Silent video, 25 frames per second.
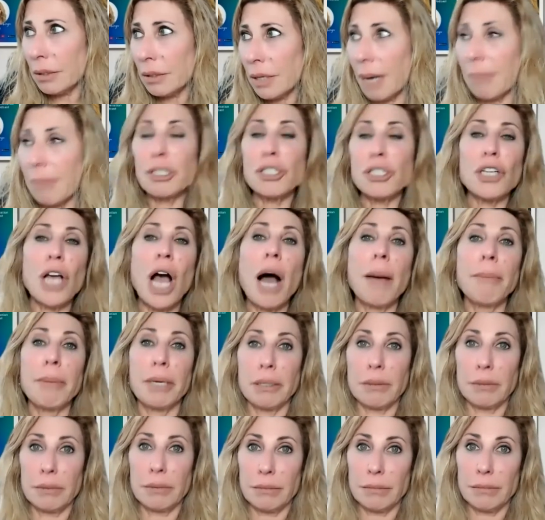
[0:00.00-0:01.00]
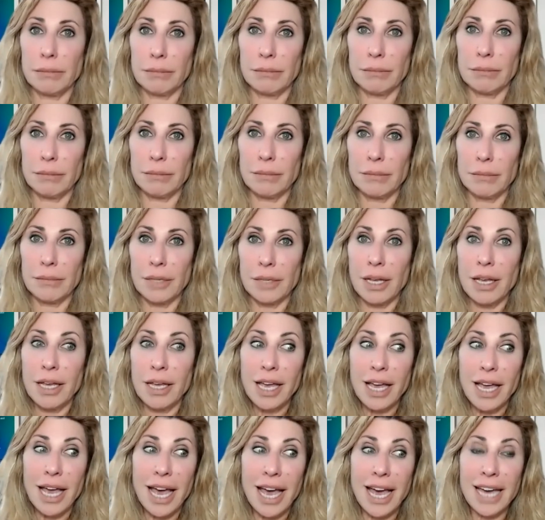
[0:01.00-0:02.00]
I'm a shaman.
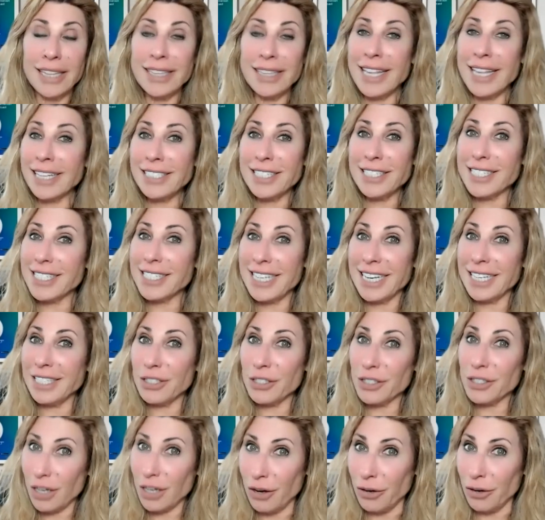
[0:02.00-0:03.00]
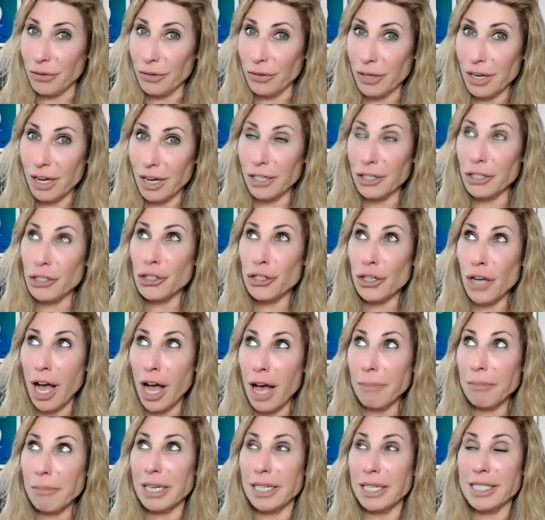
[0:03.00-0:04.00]
And that just ain't so. A
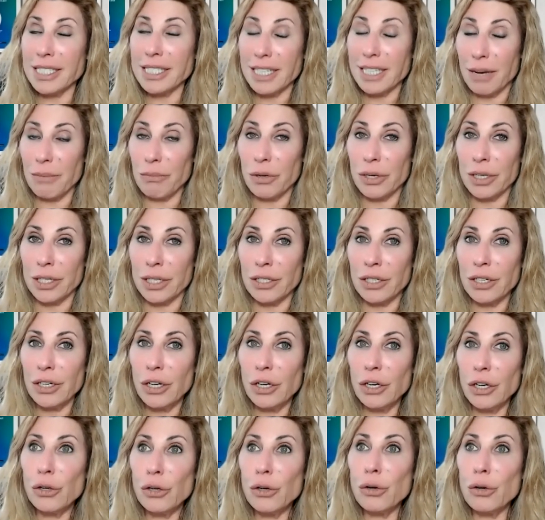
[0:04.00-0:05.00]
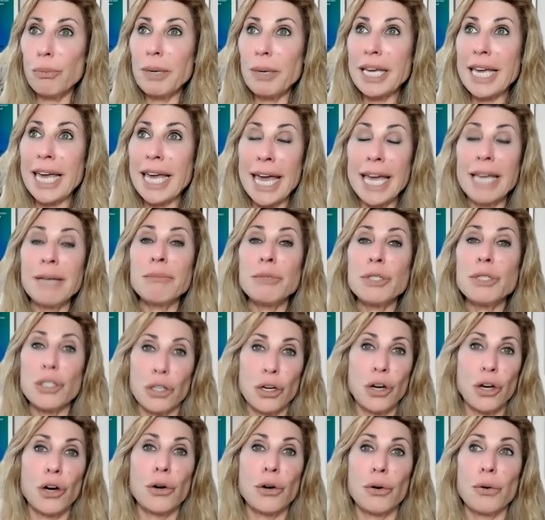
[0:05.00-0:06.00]
shaman is someone who became
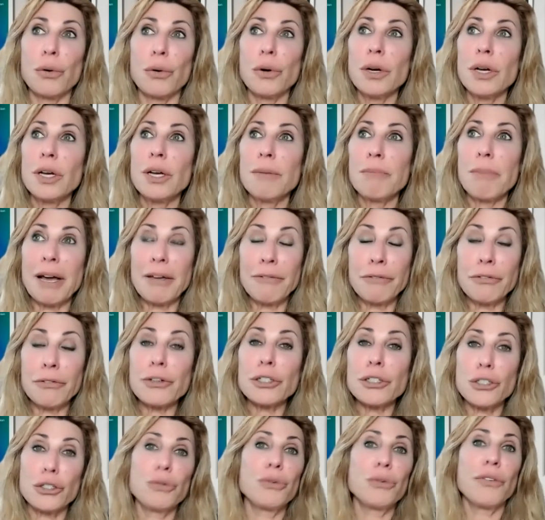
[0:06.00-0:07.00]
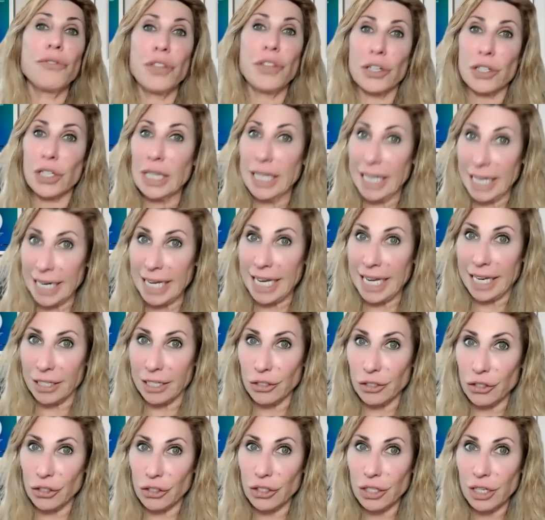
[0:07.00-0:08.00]
so by virtue of their
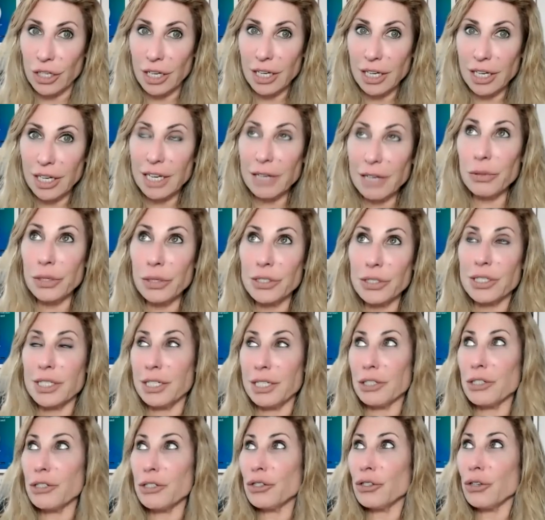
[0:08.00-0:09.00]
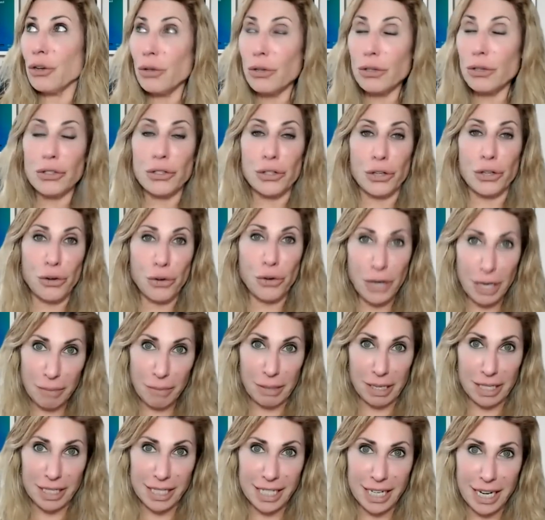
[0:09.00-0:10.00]
lineage it was their soul's
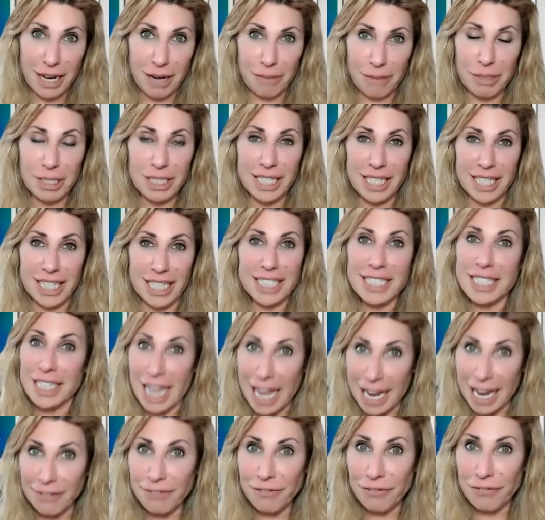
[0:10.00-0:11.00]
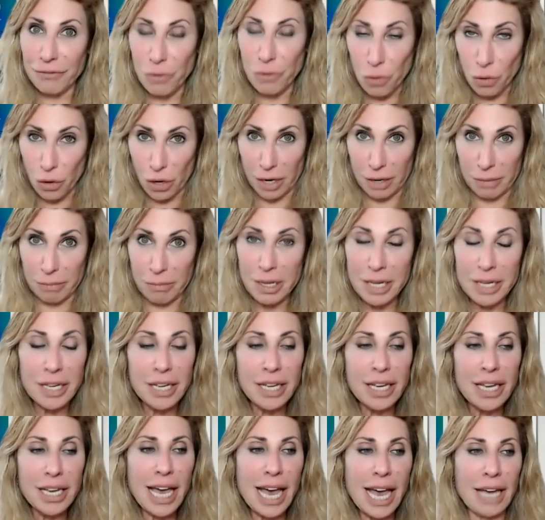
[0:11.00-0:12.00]
agreement to come into this life form
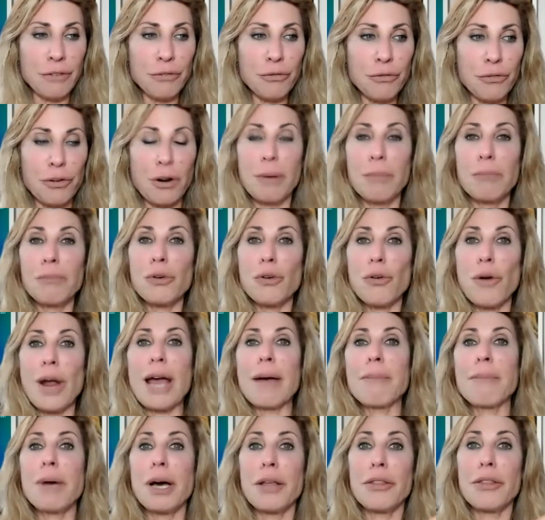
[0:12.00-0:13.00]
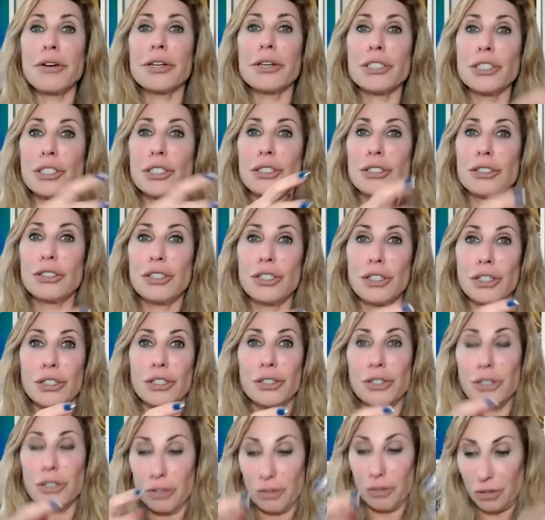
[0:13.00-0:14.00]
and from grandmother to